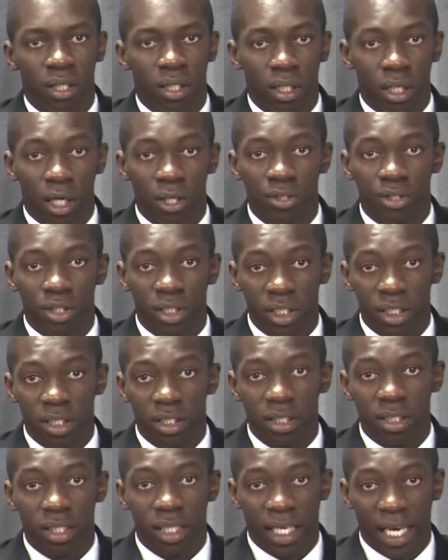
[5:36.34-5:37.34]

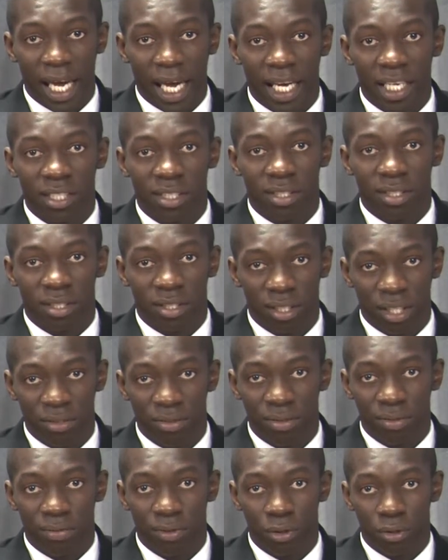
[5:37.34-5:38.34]
Large-scale gas
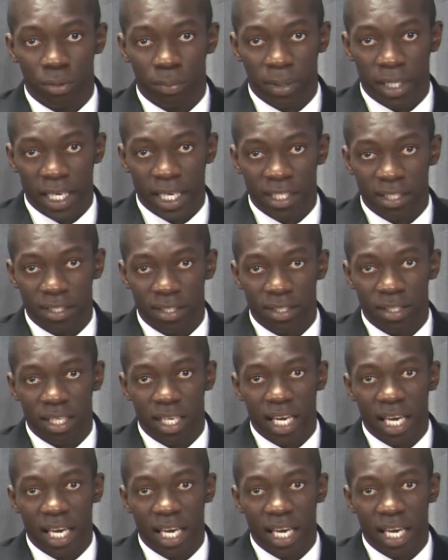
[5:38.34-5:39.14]
centrifuge plants